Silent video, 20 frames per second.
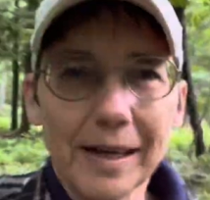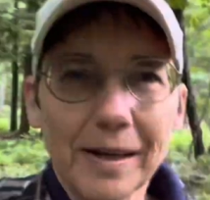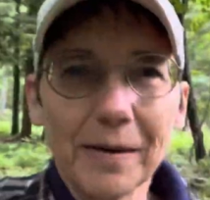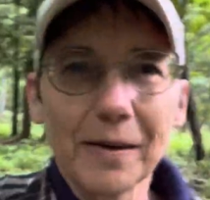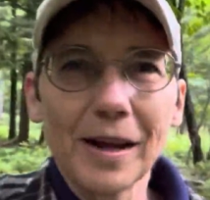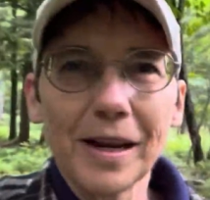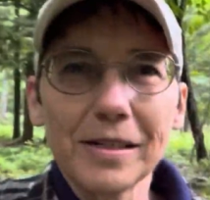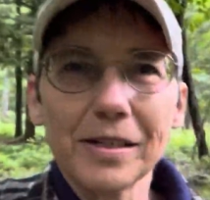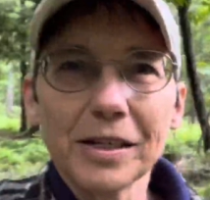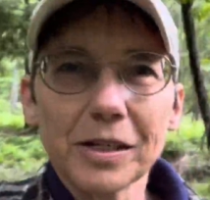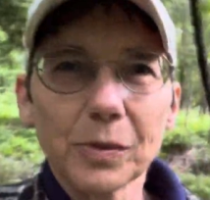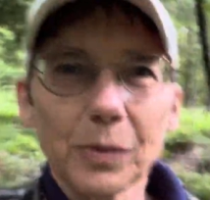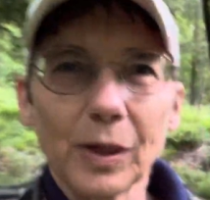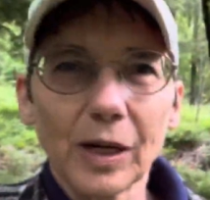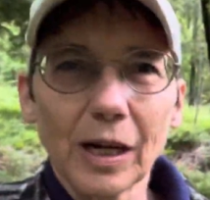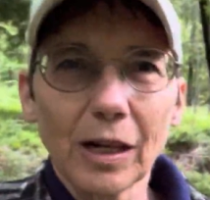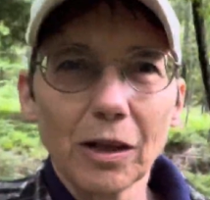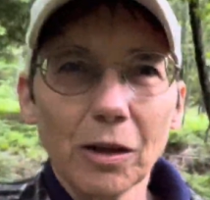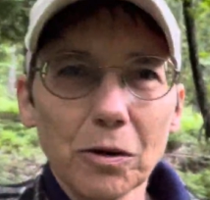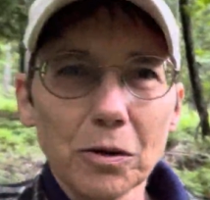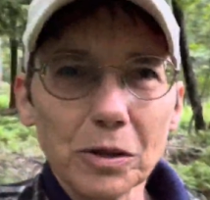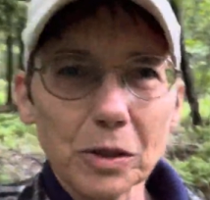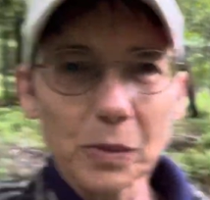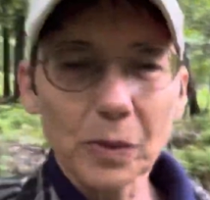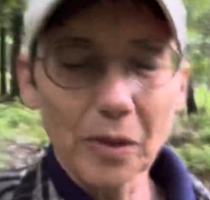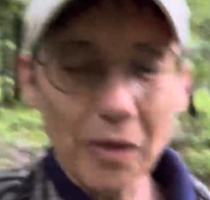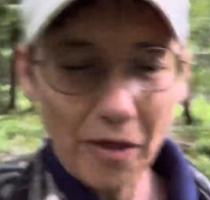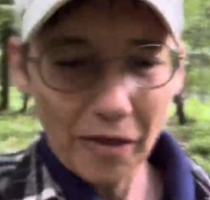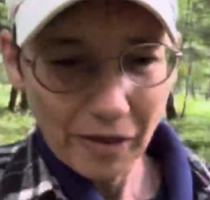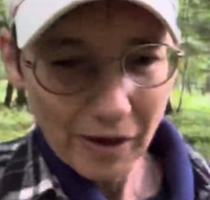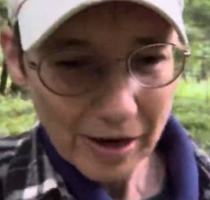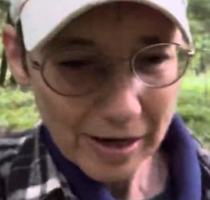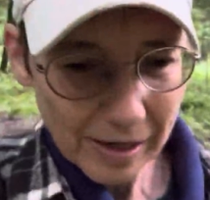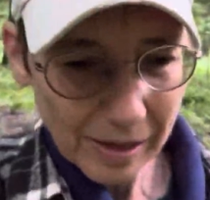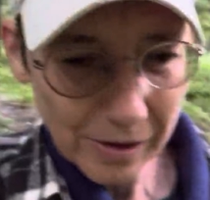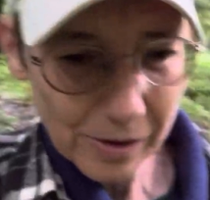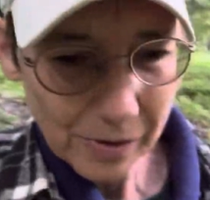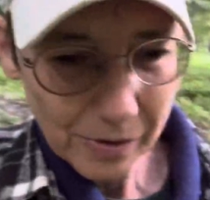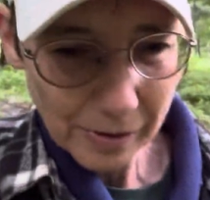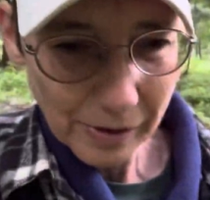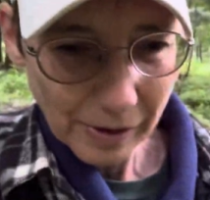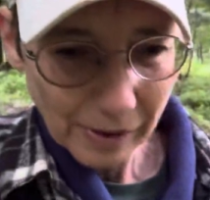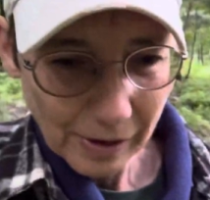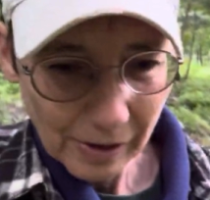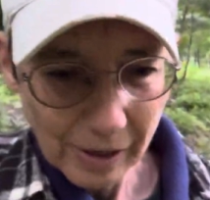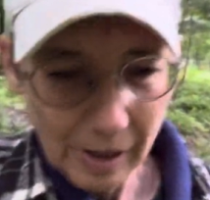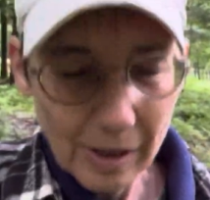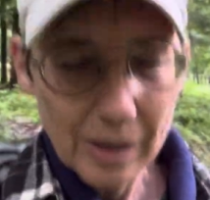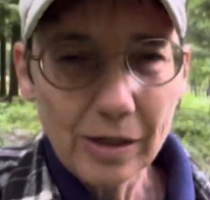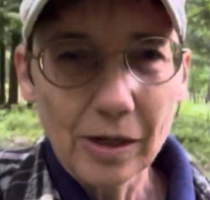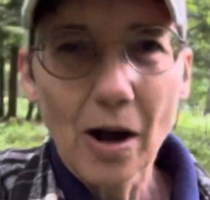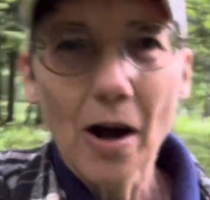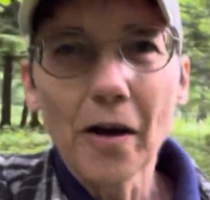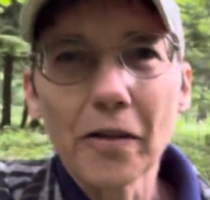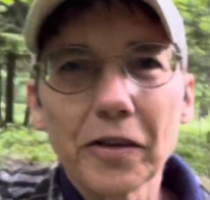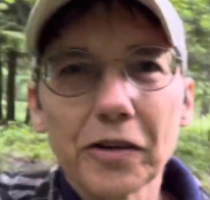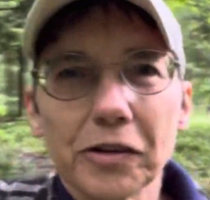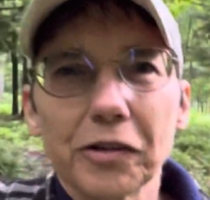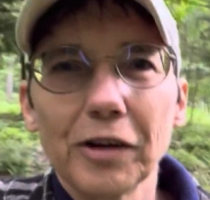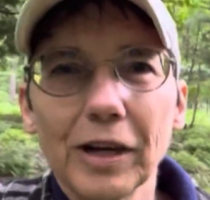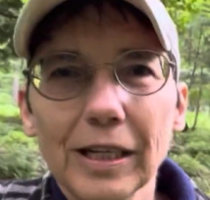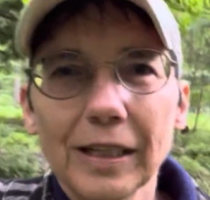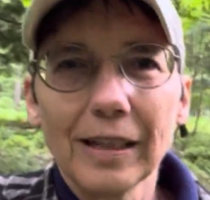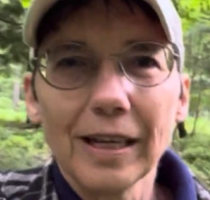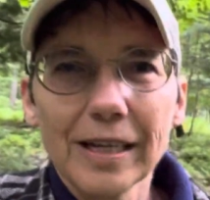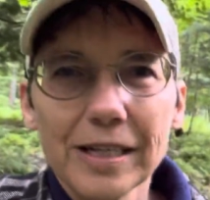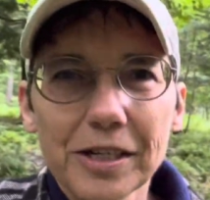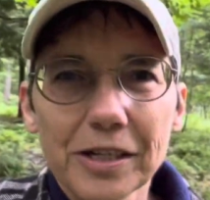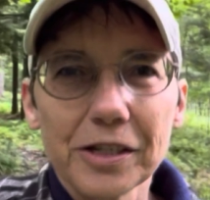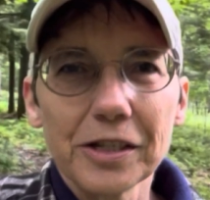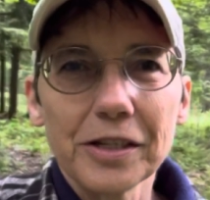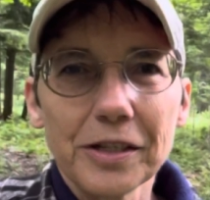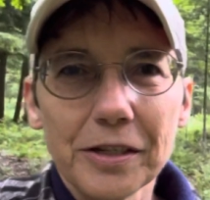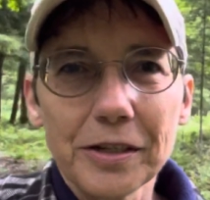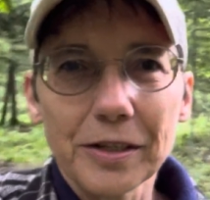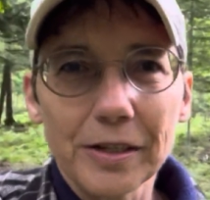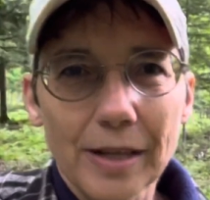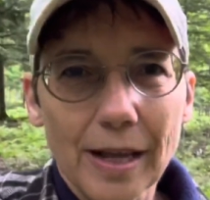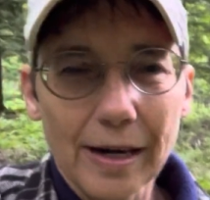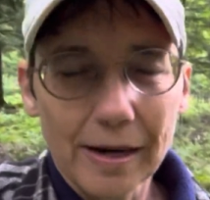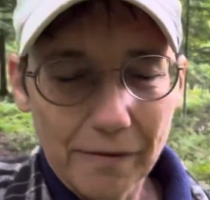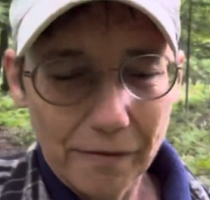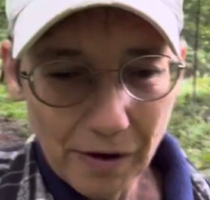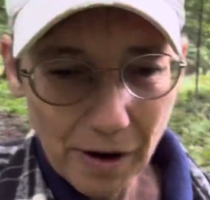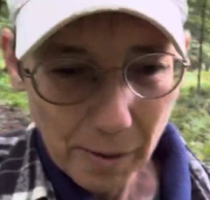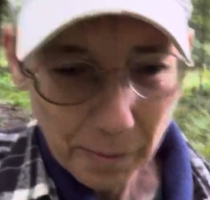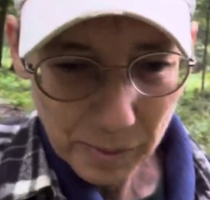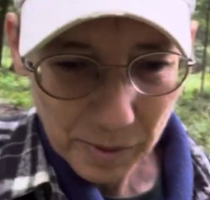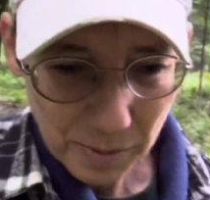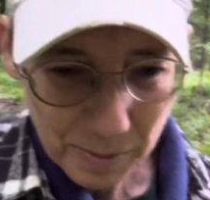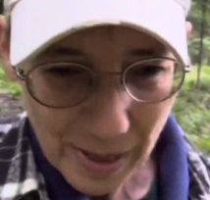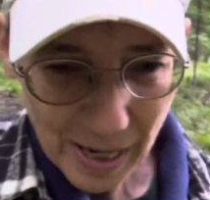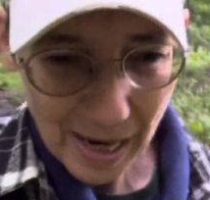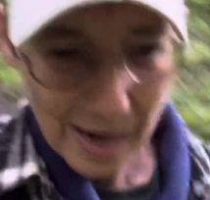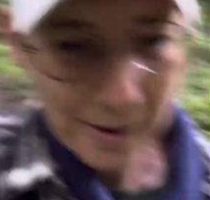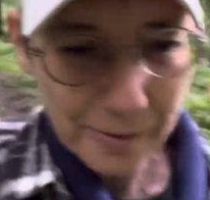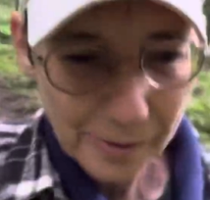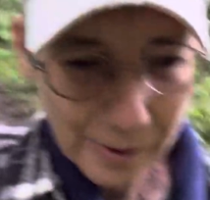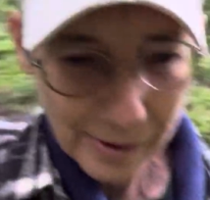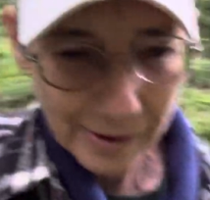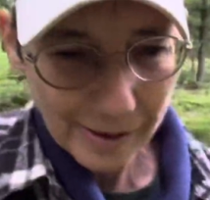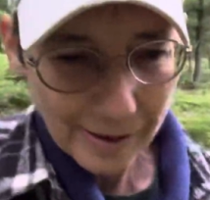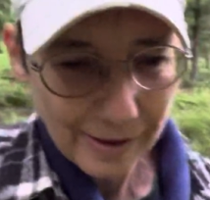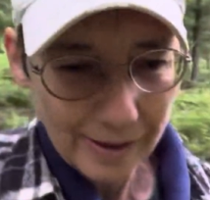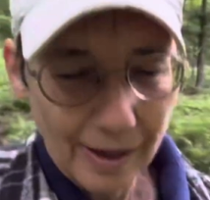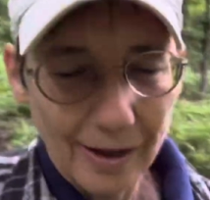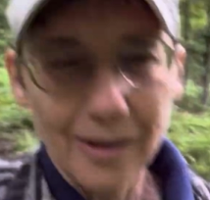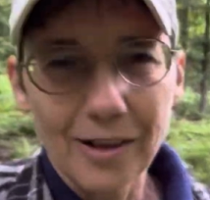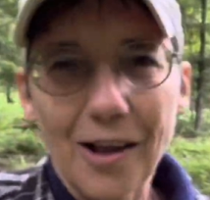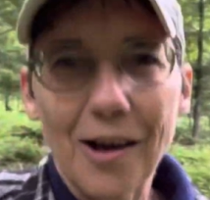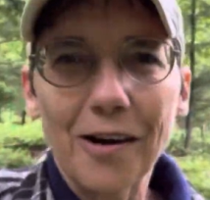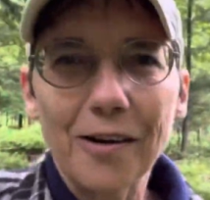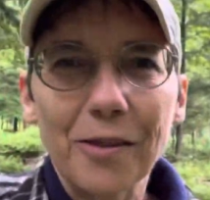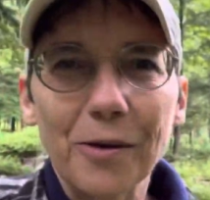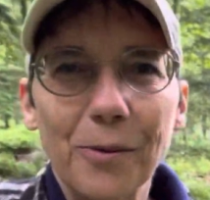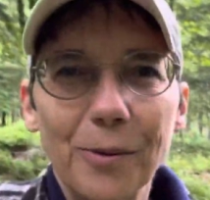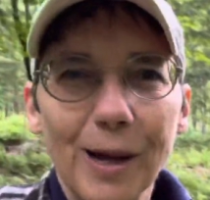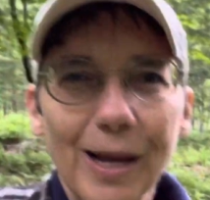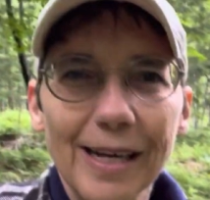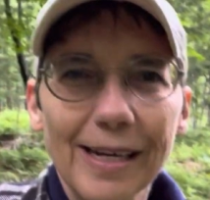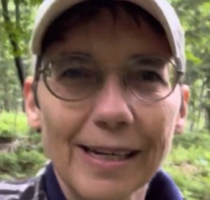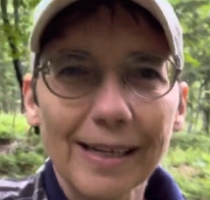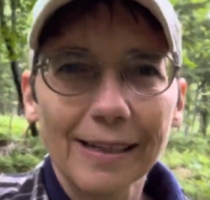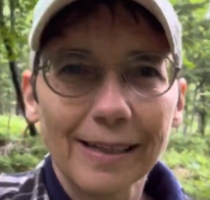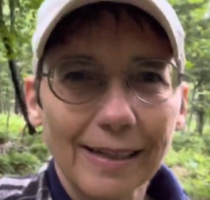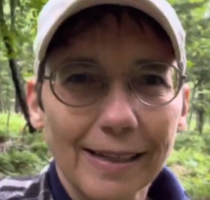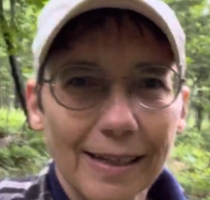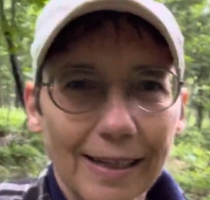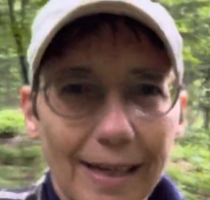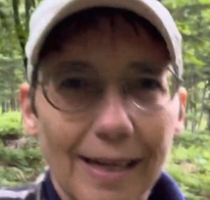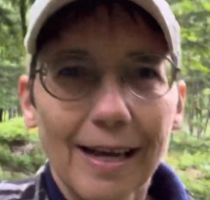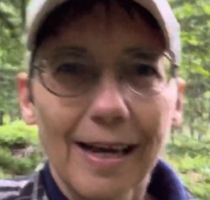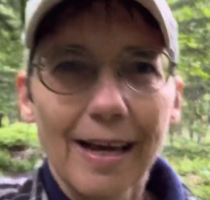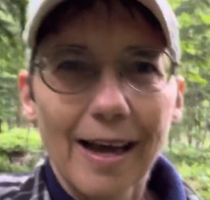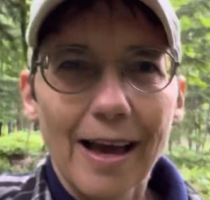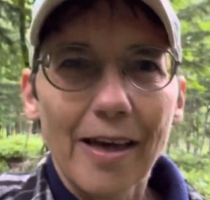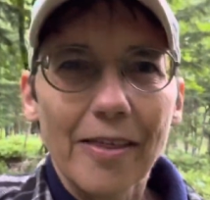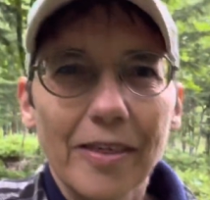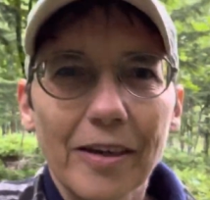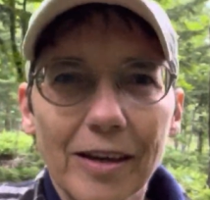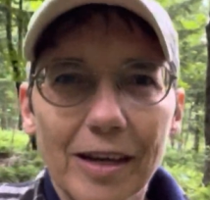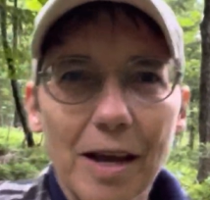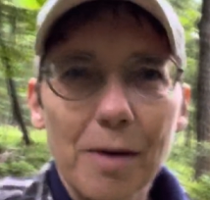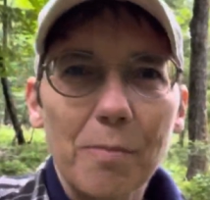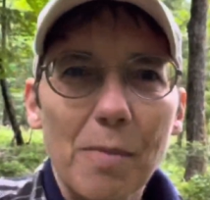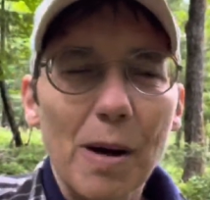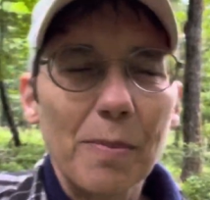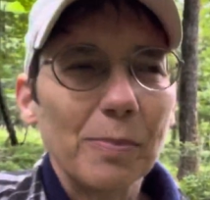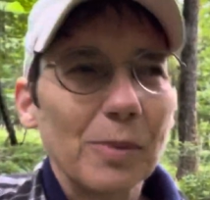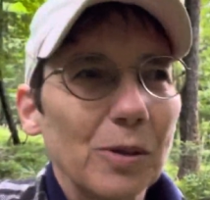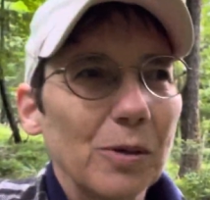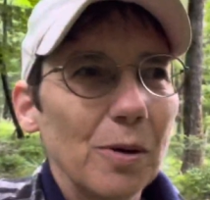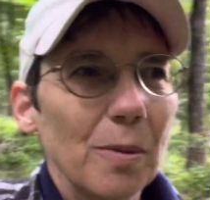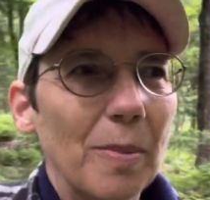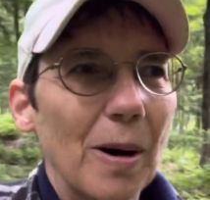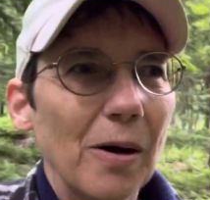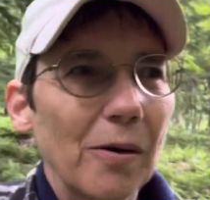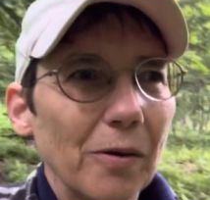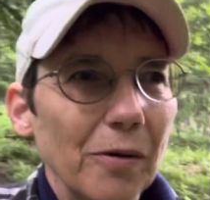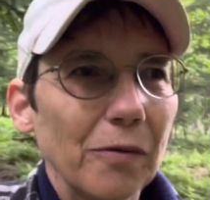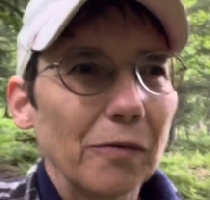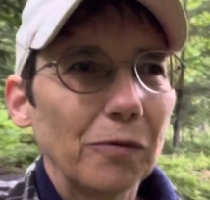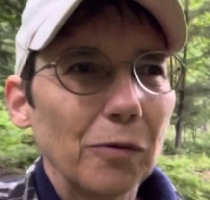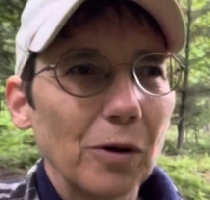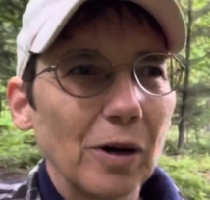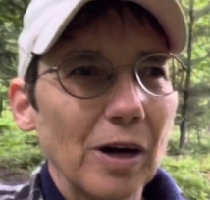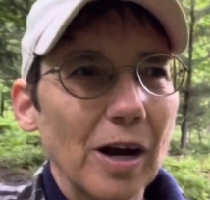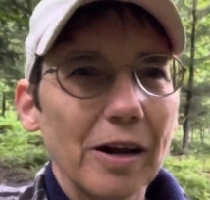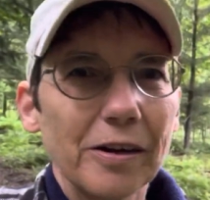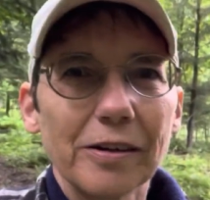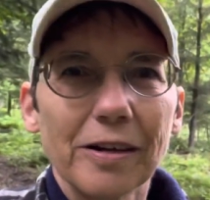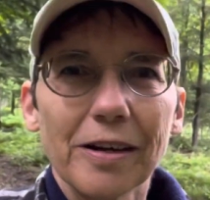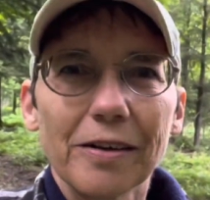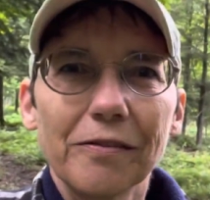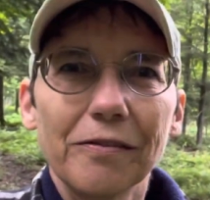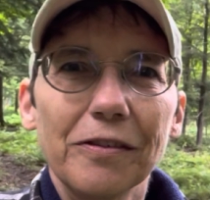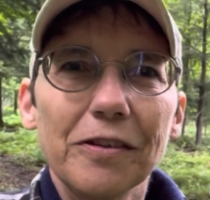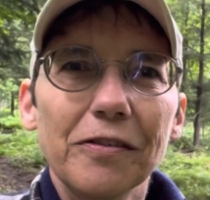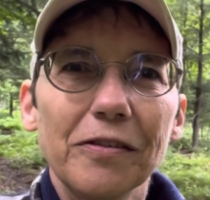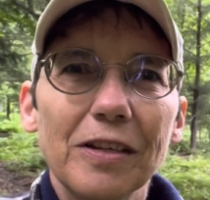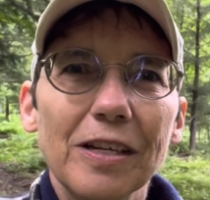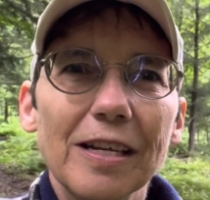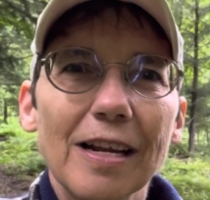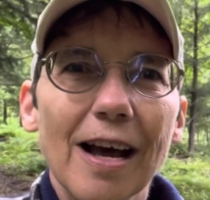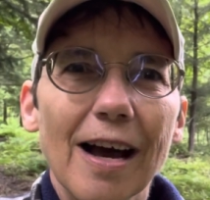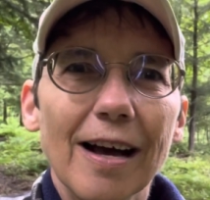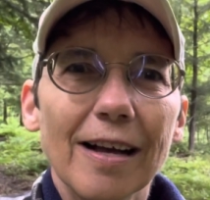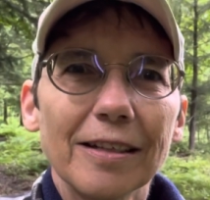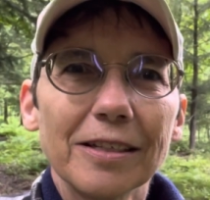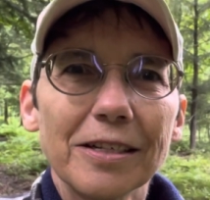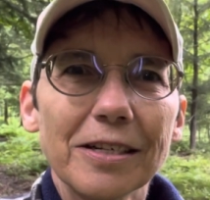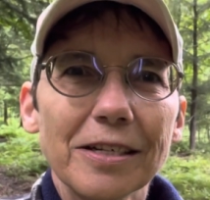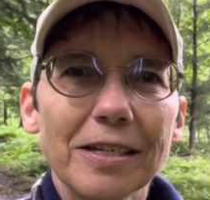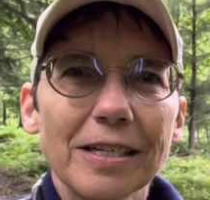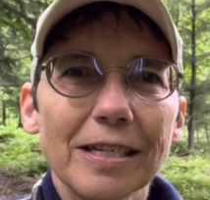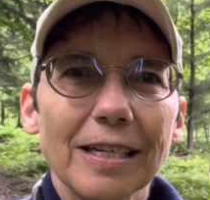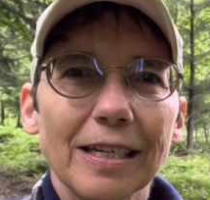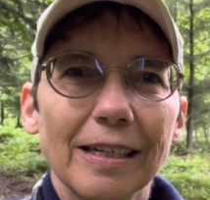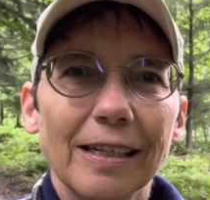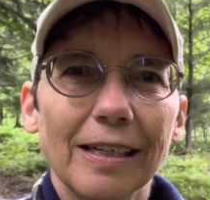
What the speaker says: I just want to close with a thank you to all the trail angels that have helped me out along the way. I think I'm up to about $450